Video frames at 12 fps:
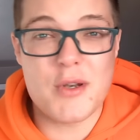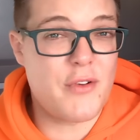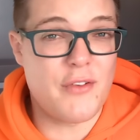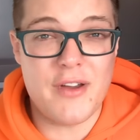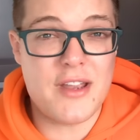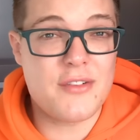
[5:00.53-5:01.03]
one of
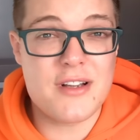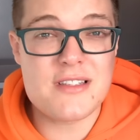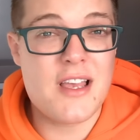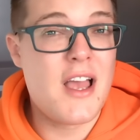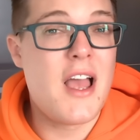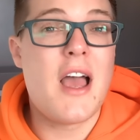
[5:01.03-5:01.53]
your
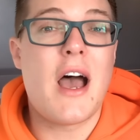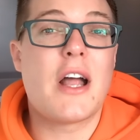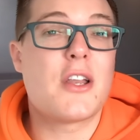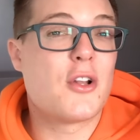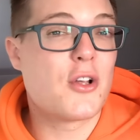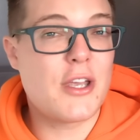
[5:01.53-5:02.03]
favourites,
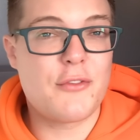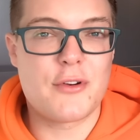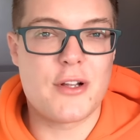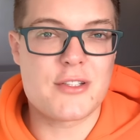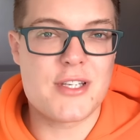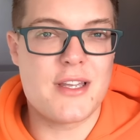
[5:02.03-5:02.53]
and you're looking
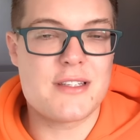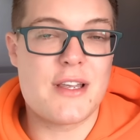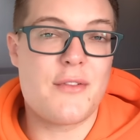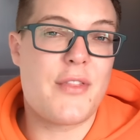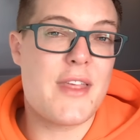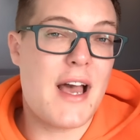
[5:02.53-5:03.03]
for an
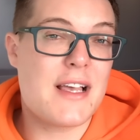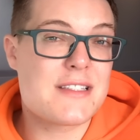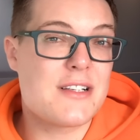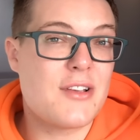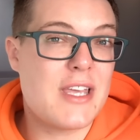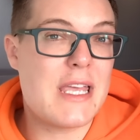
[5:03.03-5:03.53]
alternative, they are
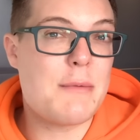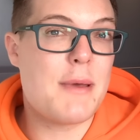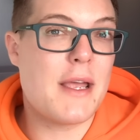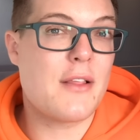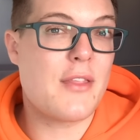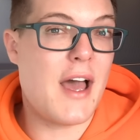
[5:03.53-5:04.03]
still
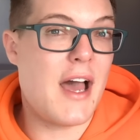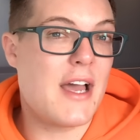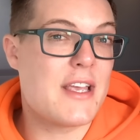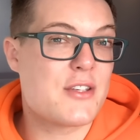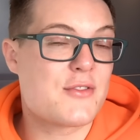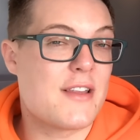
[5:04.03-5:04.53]
keeping the
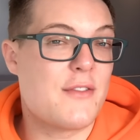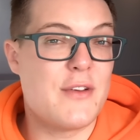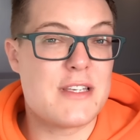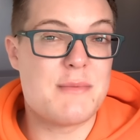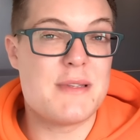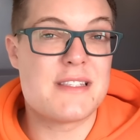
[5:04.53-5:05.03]
high strength
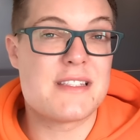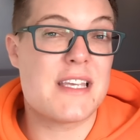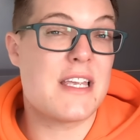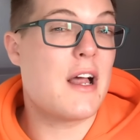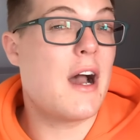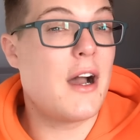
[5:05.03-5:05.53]
vitamin
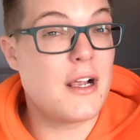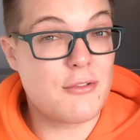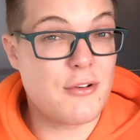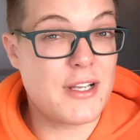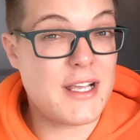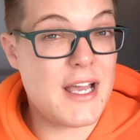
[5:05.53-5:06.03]
C in
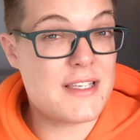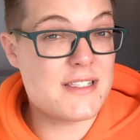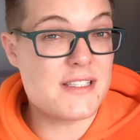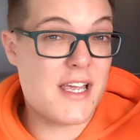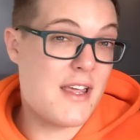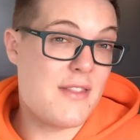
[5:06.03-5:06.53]
hyaluronic
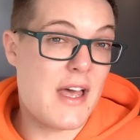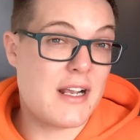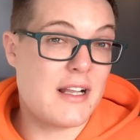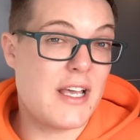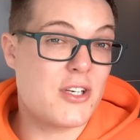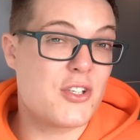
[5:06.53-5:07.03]
acid in their
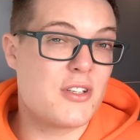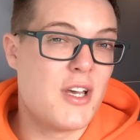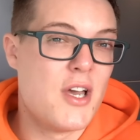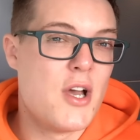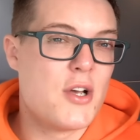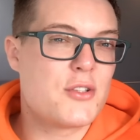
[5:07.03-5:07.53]

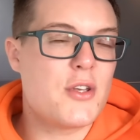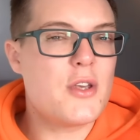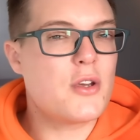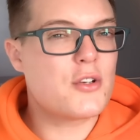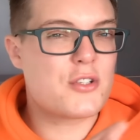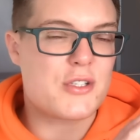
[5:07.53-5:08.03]
collection, so
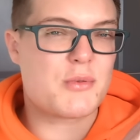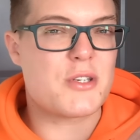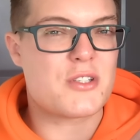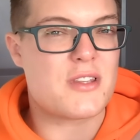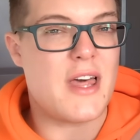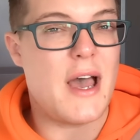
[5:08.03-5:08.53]
you could just
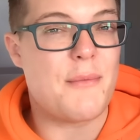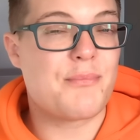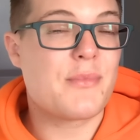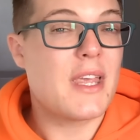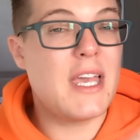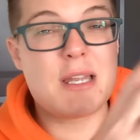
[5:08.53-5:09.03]
switch to that.
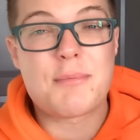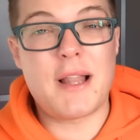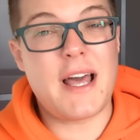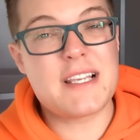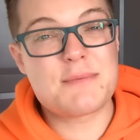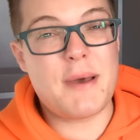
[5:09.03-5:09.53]
It
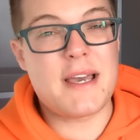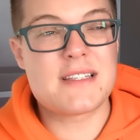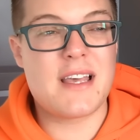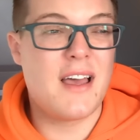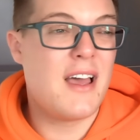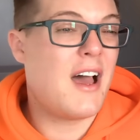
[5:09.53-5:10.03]
applies
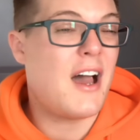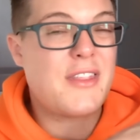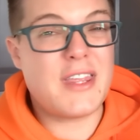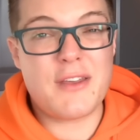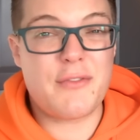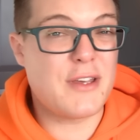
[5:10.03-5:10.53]
better, I
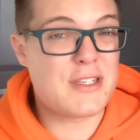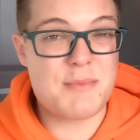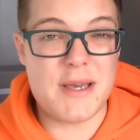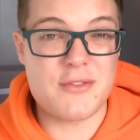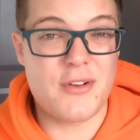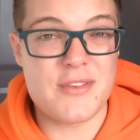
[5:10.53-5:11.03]
think it feels
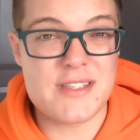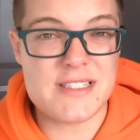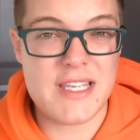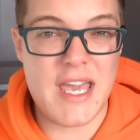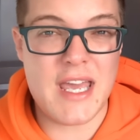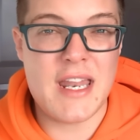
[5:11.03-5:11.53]
better on the
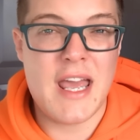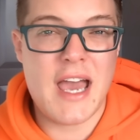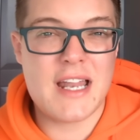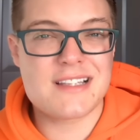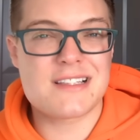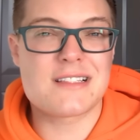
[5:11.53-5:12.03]
skin,
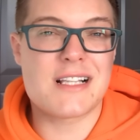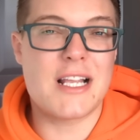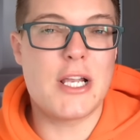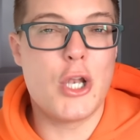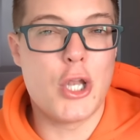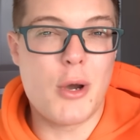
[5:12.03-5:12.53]
and has a
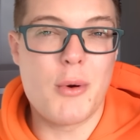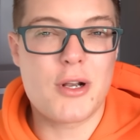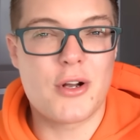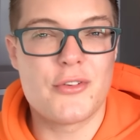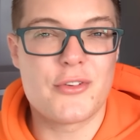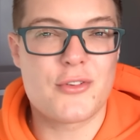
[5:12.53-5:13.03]
slightly lower
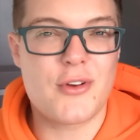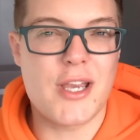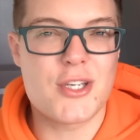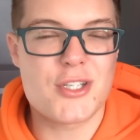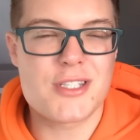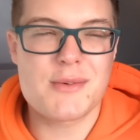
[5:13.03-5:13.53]

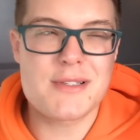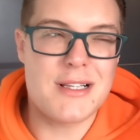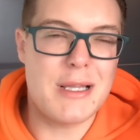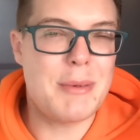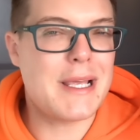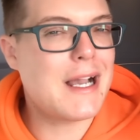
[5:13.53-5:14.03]
concentration, so it's
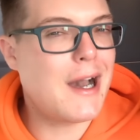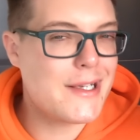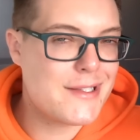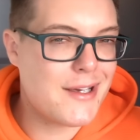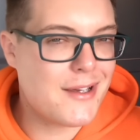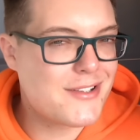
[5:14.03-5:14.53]
a little bit
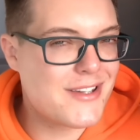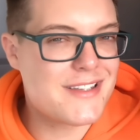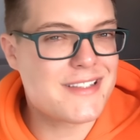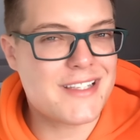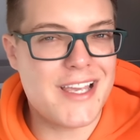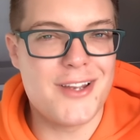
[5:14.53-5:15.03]
kinder to
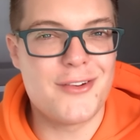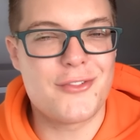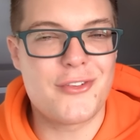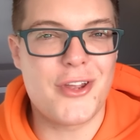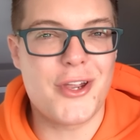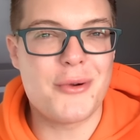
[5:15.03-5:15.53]
the skin
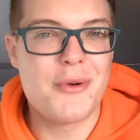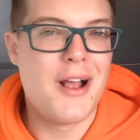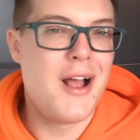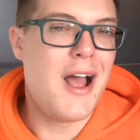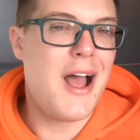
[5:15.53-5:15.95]
too.